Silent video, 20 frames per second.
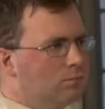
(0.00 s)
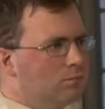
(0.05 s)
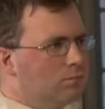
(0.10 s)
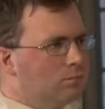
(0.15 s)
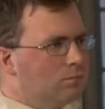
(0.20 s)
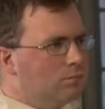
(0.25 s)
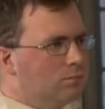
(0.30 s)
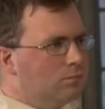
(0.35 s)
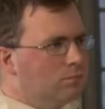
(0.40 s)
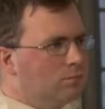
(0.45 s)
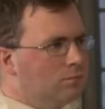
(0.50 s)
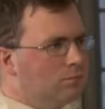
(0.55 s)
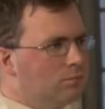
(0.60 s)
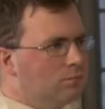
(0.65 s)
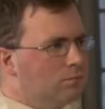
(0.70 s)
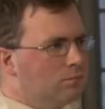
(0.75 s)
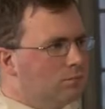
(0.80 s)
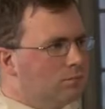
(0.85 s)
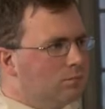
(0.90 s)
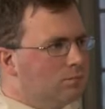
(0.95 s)

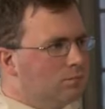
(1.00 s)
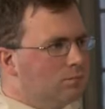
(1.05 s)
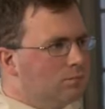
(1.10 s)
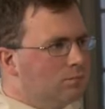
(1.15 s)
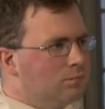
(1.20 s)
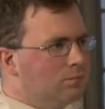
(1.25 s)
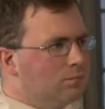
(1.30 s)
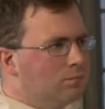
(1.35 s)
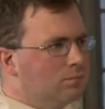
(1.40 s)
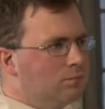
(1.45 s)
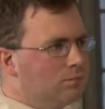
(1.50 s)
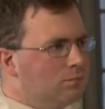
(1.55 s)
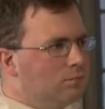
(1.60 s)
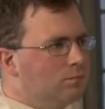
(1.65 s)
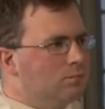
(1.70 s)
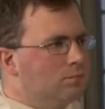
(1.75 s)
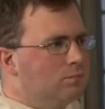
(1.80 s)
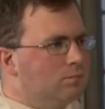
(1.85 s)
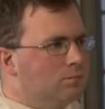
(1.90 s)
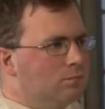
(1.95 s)

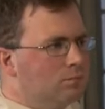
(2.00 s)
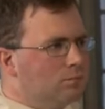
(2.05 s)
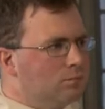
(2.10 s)
[no speech]